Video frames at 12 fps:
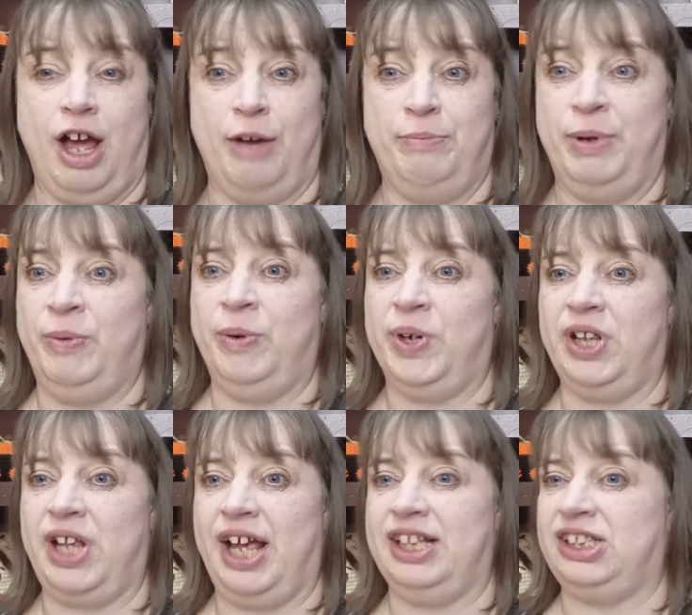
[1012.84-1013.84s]
But we were
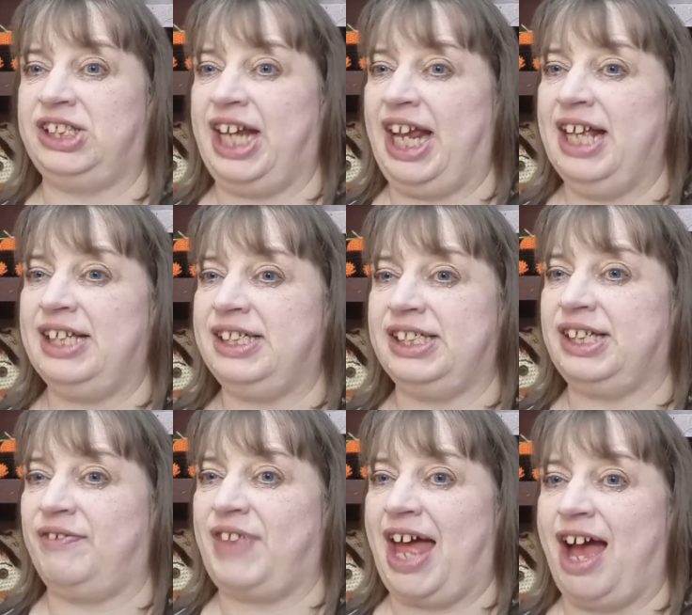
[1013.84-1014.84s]
like, the chances
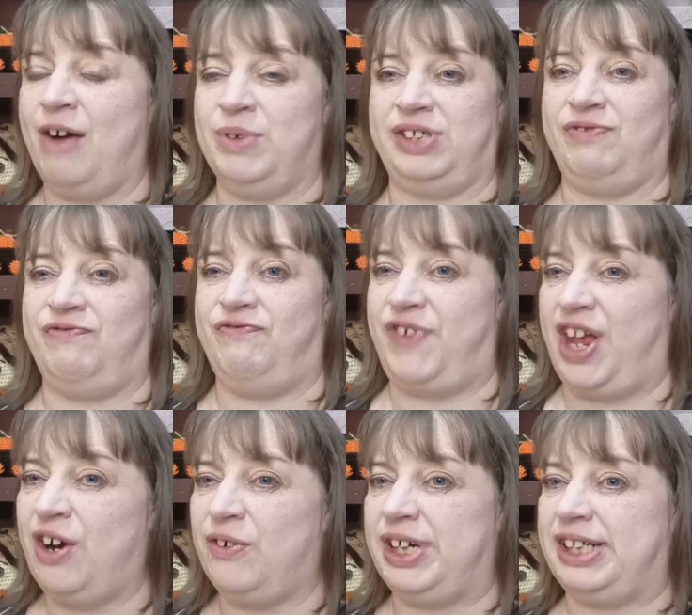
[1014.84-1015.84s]
of that was
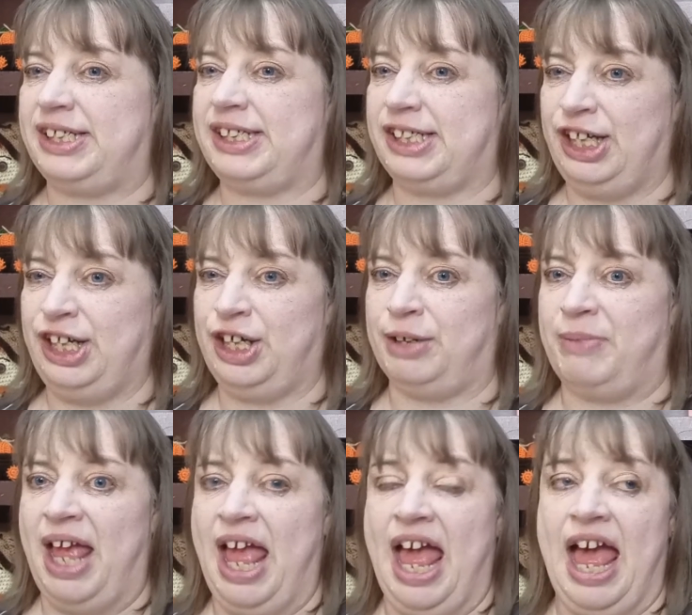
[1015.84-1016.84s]
very slim.
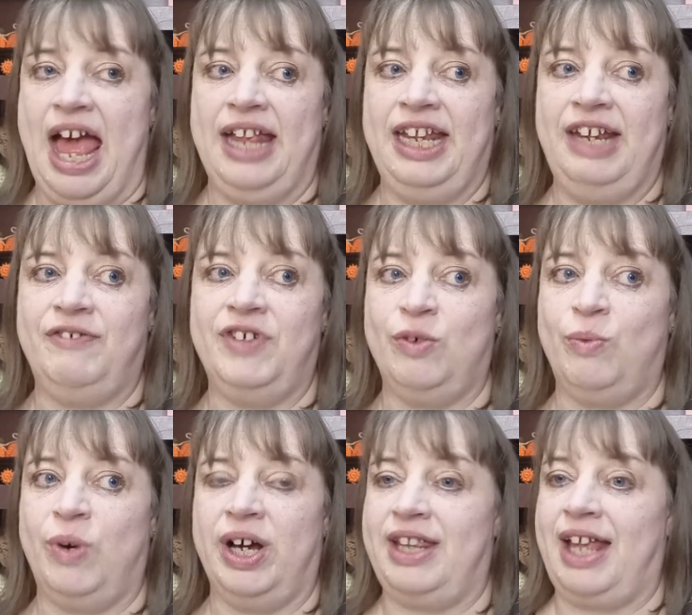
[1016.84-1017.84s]
And even the
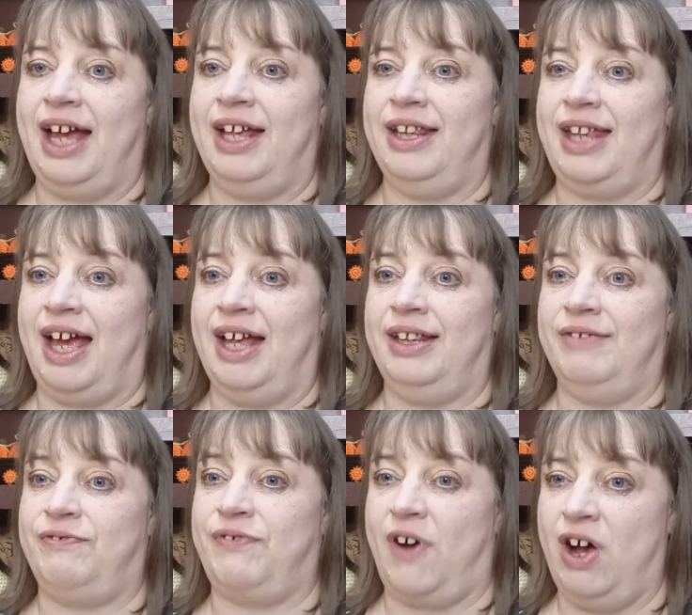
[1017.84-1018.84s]
one that
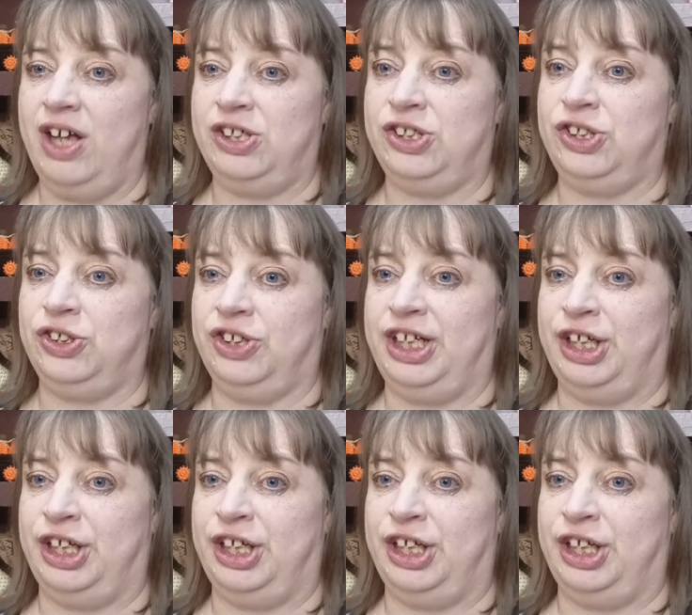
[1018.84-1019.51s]
fostered